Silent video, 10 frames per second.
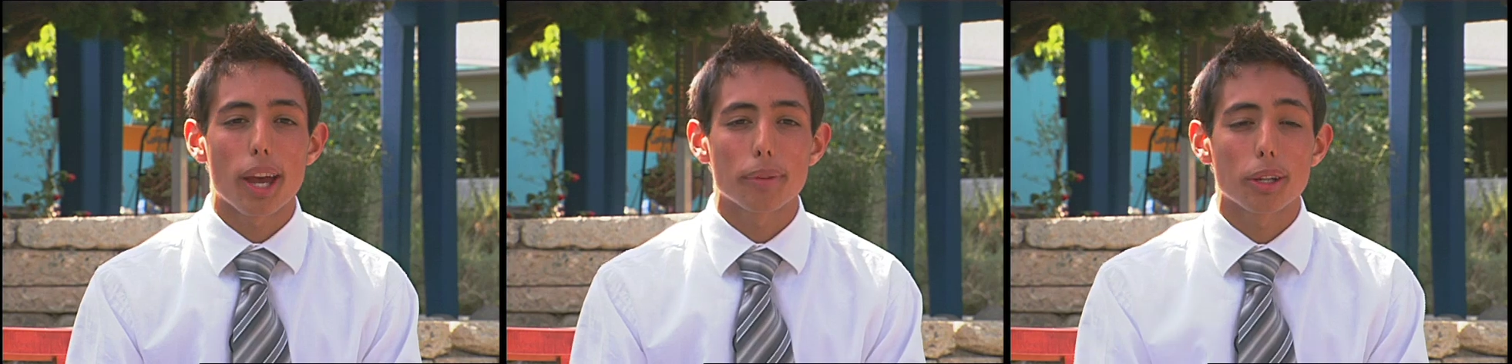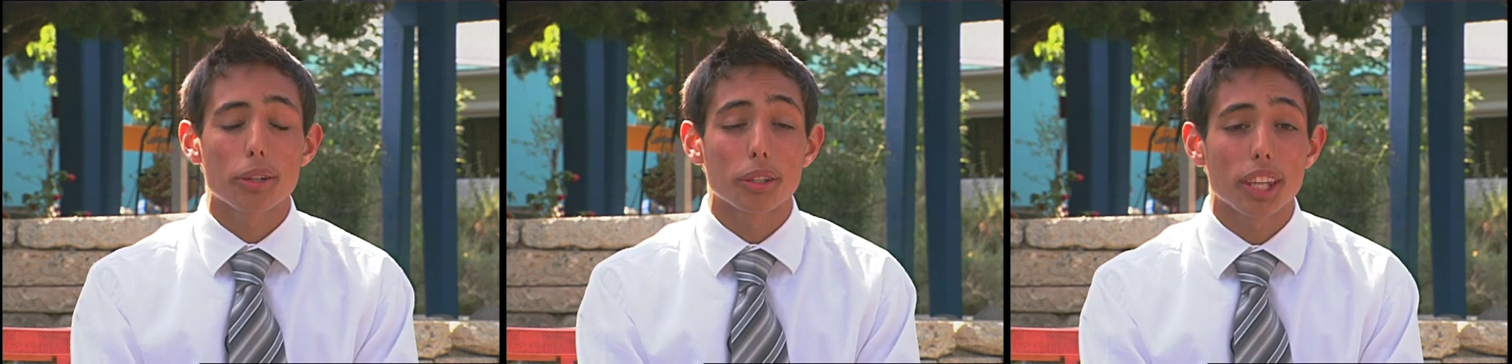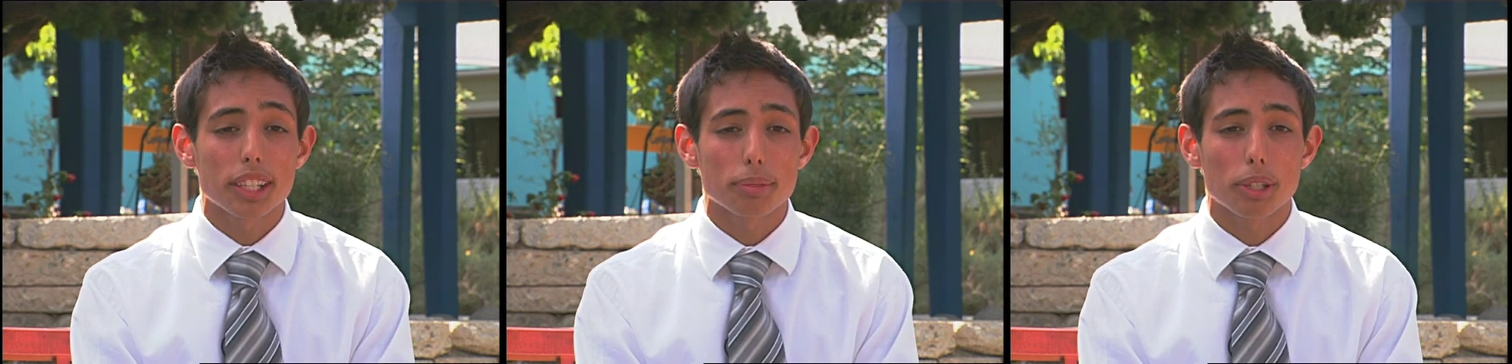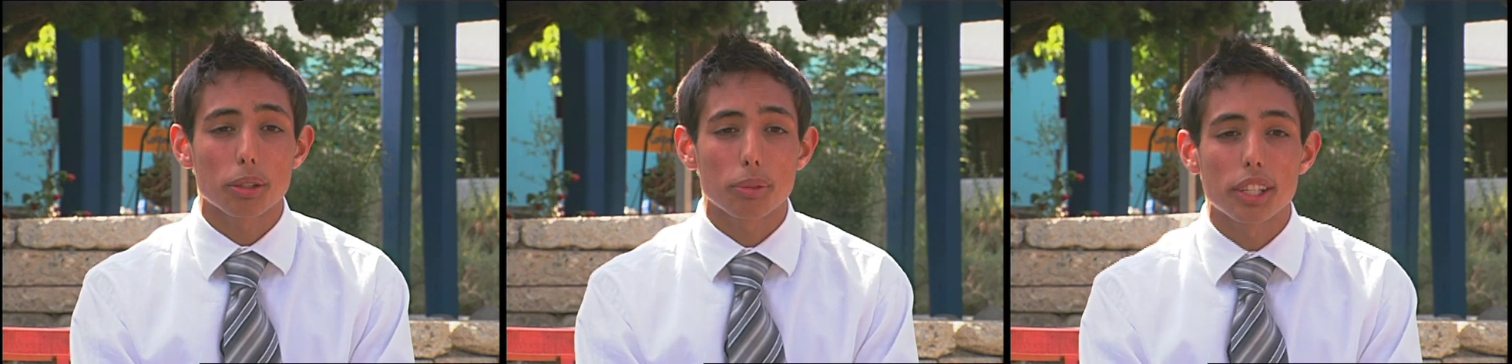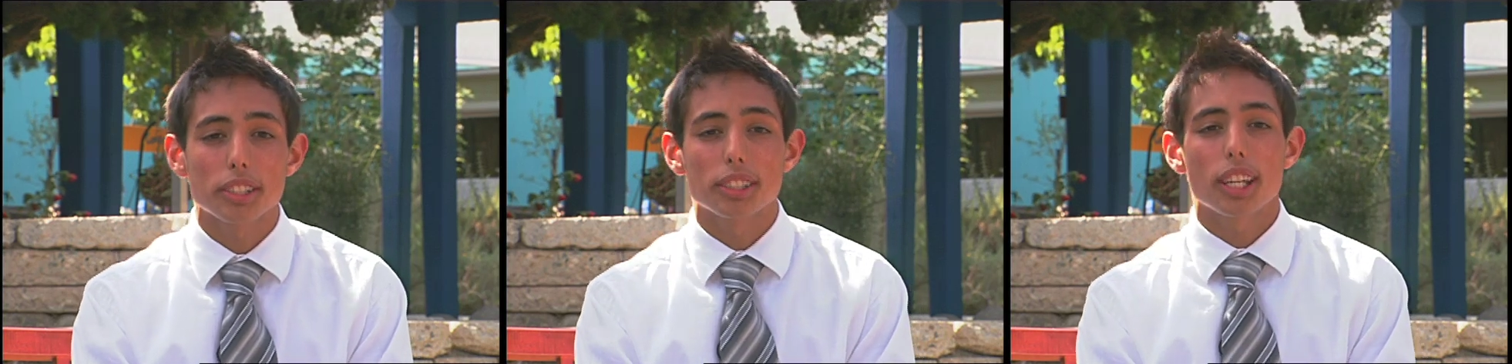have another guest speaker with
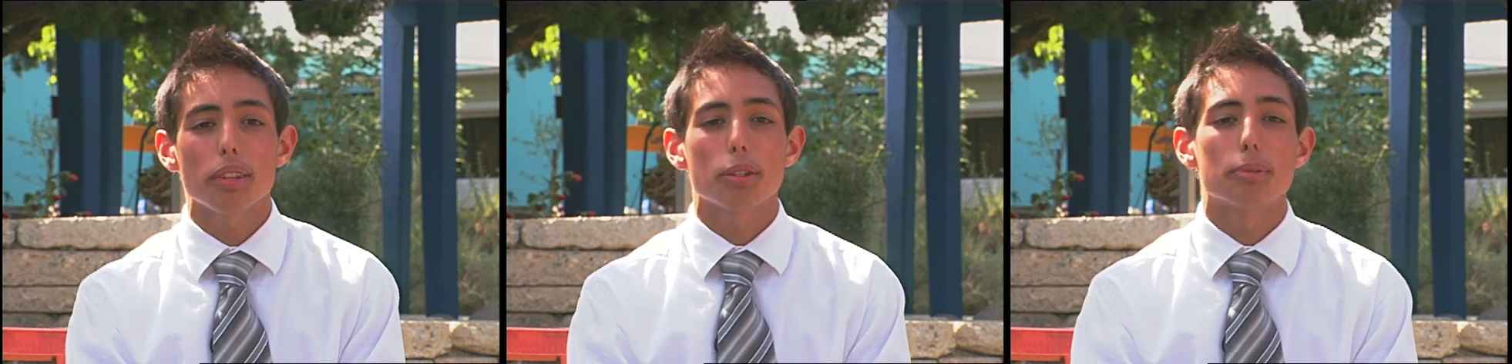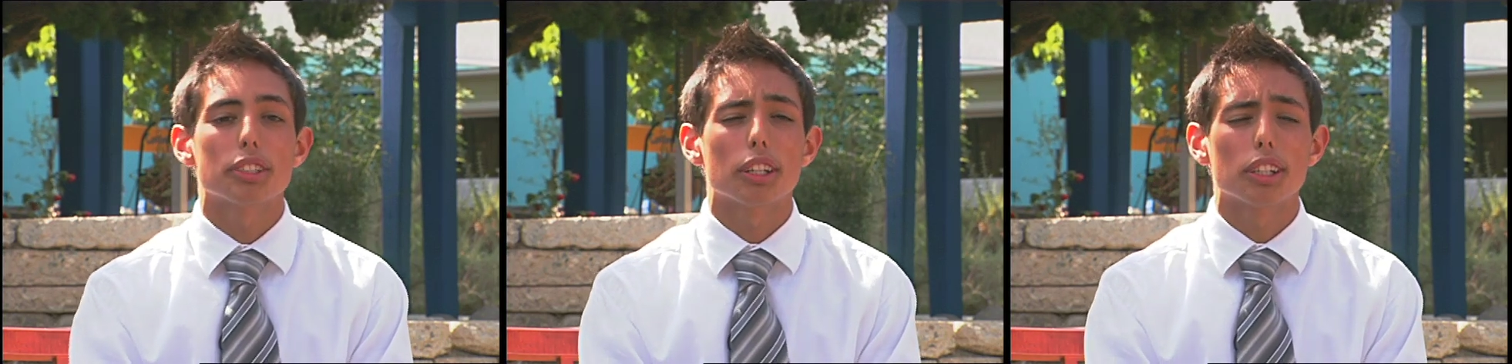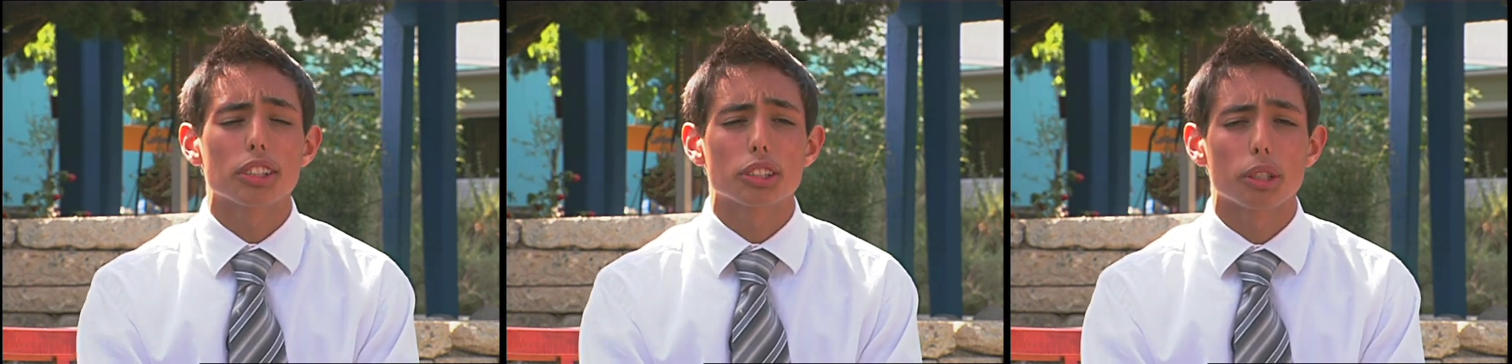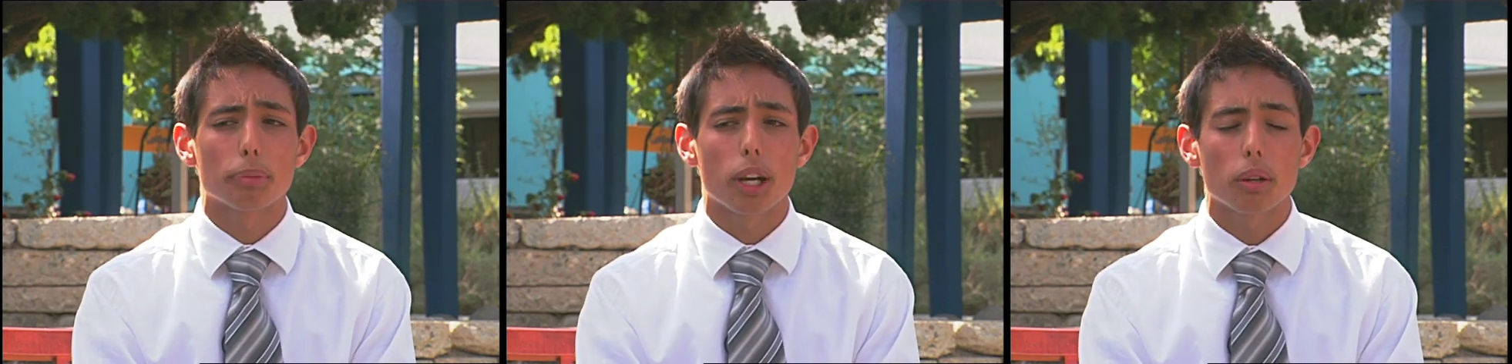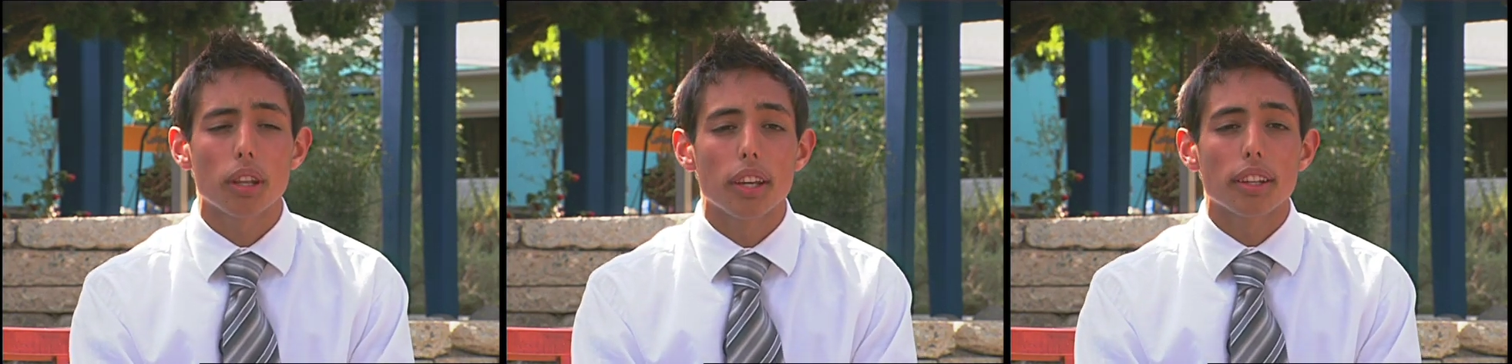us today. He'll be telling us about